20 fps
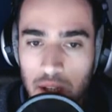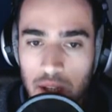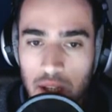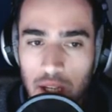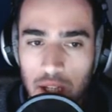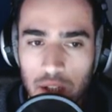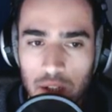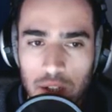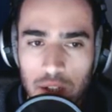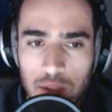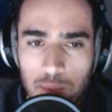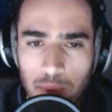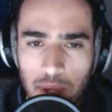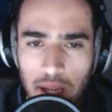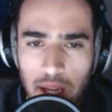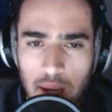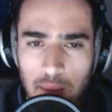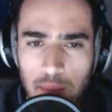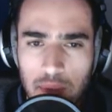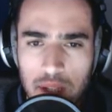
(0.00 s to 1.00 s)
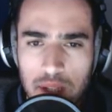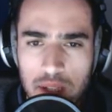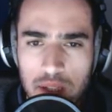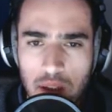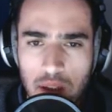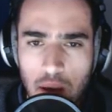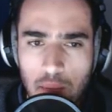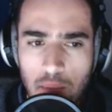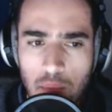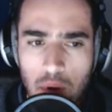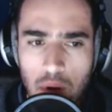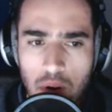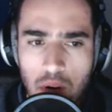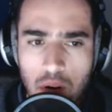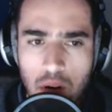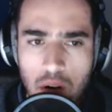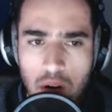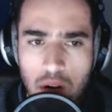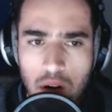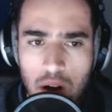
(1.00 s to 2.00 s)
I could pick up some
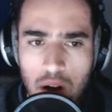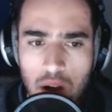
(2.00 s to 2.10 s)
more